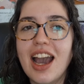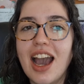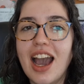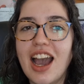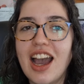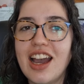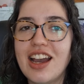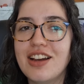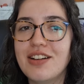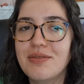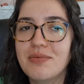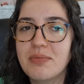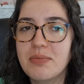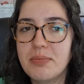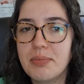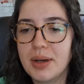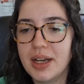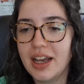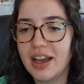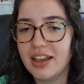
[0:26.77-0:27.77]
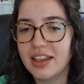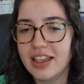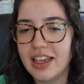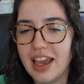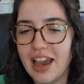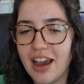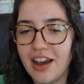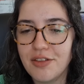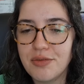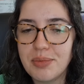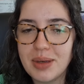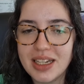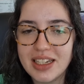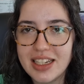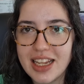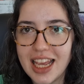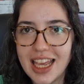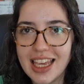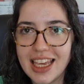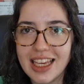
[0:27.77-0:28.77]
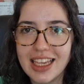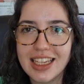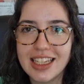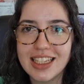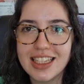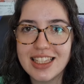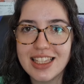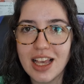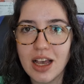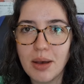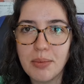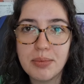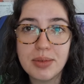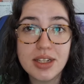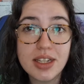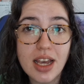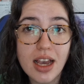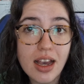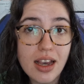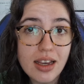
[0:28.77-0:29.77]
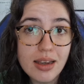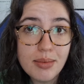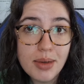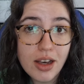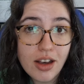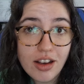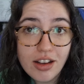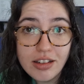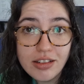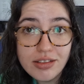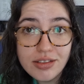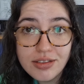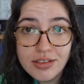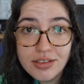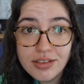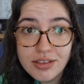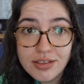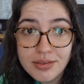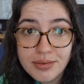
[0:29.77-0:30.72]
but yeah, I've been taking some time off,